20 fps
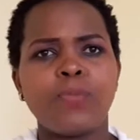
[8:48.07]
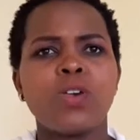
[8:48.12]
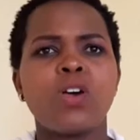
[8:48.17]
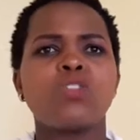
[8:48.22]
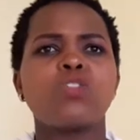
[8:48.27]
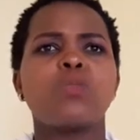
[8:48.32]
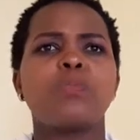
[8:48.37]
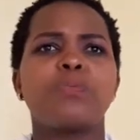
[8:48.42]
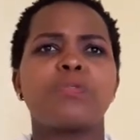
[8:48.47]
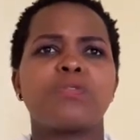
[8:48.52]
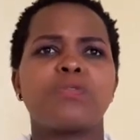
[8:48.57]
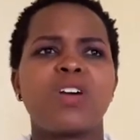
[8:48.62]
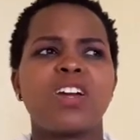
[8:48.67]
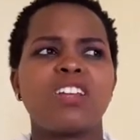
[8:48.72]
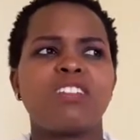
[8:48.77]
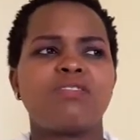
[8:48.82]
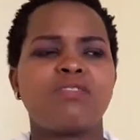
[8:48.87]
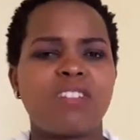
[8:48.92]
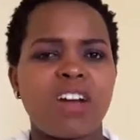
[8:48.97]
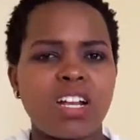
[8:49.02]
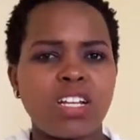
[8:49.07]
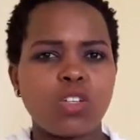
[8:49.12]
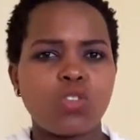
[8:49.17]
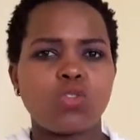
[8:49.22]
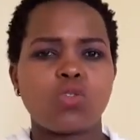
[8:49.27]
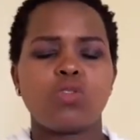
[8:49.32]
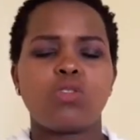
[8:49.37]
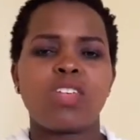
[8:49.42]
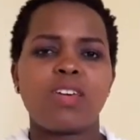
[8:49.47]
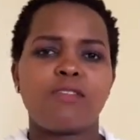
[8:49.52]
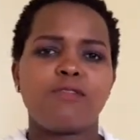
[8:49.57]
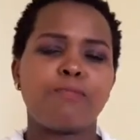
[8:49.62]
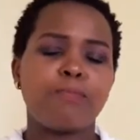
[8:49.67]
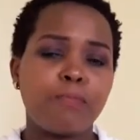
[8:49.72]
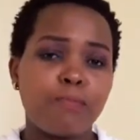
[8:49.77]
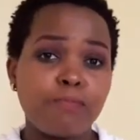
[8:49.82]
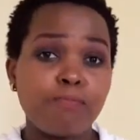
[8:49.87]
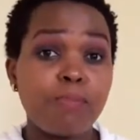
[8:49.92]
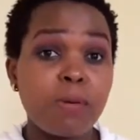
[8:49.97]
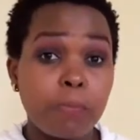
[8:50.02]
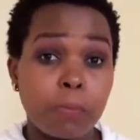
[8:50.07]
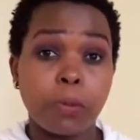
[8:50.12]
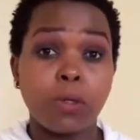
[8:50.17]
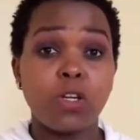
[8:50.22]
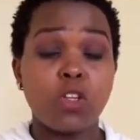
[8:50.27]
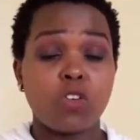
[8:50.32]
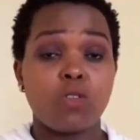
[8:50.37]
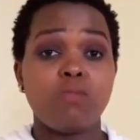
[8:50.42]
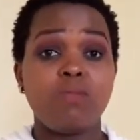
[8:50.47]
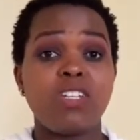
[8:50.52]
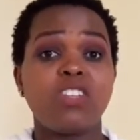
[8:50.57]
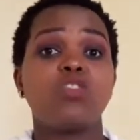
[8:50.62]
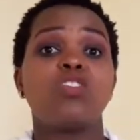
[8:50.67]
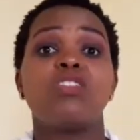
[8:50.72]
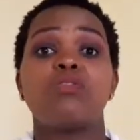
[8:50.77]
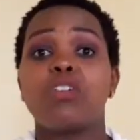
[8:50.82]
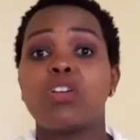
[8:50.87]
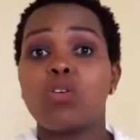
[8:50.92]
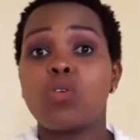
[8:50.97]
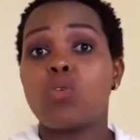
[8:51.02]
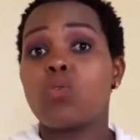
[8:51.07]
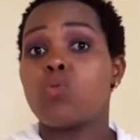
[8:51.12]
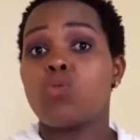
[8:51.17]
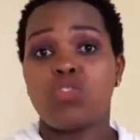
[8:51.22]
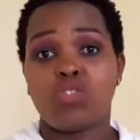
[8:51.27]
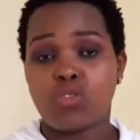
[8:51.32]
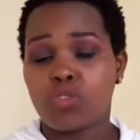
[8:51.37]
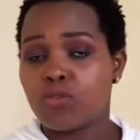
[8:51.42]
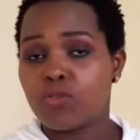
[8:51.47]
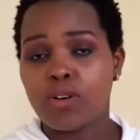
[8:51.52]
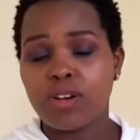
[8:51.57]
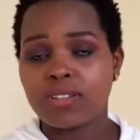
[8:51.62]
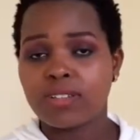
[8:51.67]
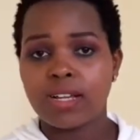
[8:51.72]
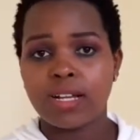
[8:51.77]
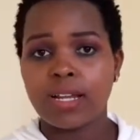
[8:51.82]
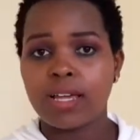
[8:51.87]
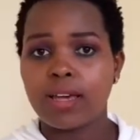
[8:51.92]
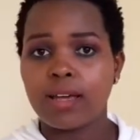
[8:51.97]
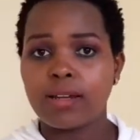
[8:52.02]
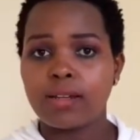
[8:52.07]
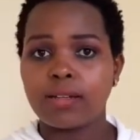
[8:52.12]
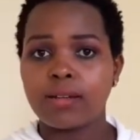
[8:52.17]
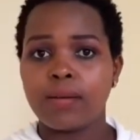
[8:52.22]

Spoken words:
So provide value to the people you meet. You never know who is your first client.